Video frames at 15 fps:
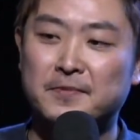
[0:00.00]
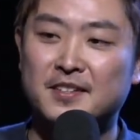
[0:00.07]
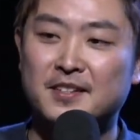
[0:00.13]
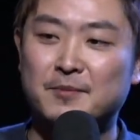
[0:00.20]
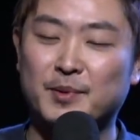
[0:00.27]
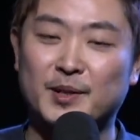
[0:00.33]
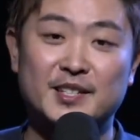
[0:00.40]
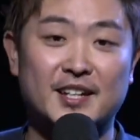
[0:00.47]

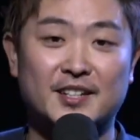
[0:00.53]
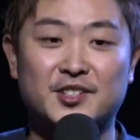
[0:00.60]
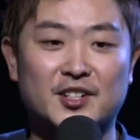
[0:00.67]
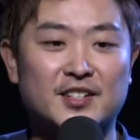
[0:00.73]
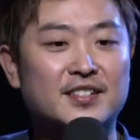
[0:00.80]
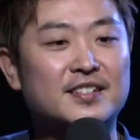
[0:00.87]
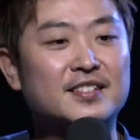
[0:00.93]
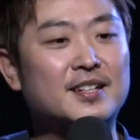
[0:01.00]
But yet
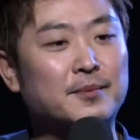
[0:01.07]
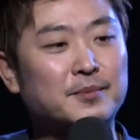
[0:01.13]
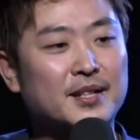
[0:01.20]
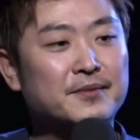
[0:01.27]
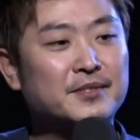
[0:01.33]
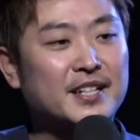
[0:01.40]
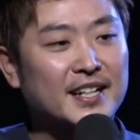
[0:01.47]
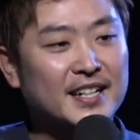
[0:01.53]
Jesus
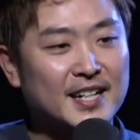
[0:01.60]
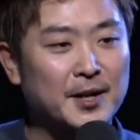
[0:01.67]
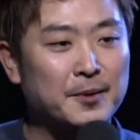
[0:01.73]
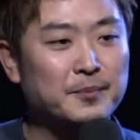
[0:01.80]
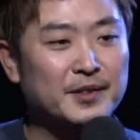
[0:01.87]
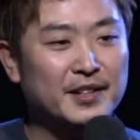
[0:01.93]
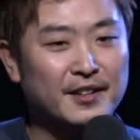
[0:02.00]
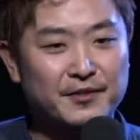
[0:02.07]
sometimes can
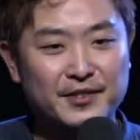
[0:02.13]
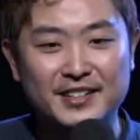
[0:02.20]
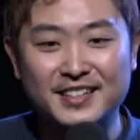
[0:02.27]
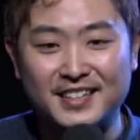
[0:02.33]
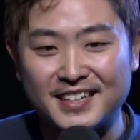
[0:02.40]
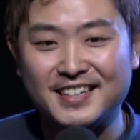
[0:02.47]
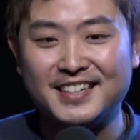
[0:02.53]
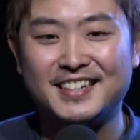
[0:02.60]
come
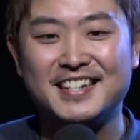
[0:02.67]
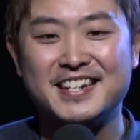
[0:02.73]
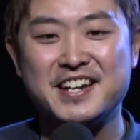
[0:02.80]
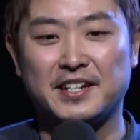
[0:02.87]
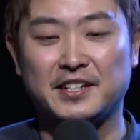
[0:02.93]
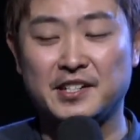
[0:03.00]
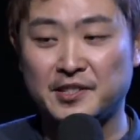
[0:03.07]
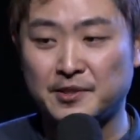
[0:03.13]
lovingly
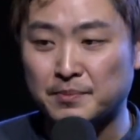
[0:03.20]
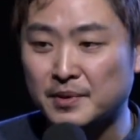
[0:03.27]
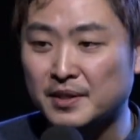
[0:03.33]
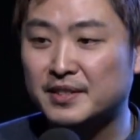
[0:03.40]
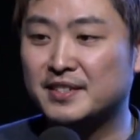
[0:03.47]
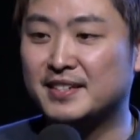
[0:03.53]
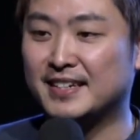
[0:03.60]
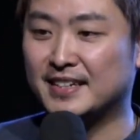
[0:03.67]
in his
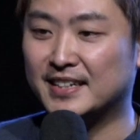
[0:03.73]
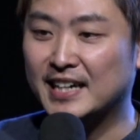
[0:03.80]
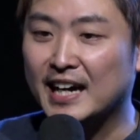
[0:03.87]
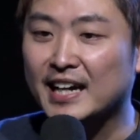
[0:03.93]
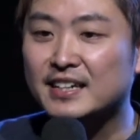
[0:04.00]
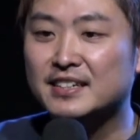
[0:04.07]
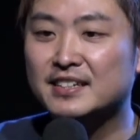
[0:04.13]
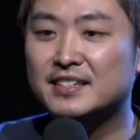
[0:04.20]
mercy and
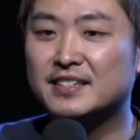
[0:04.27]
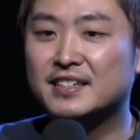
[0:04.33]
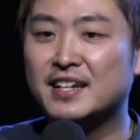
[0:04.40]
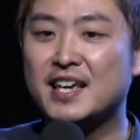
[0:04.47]
kindness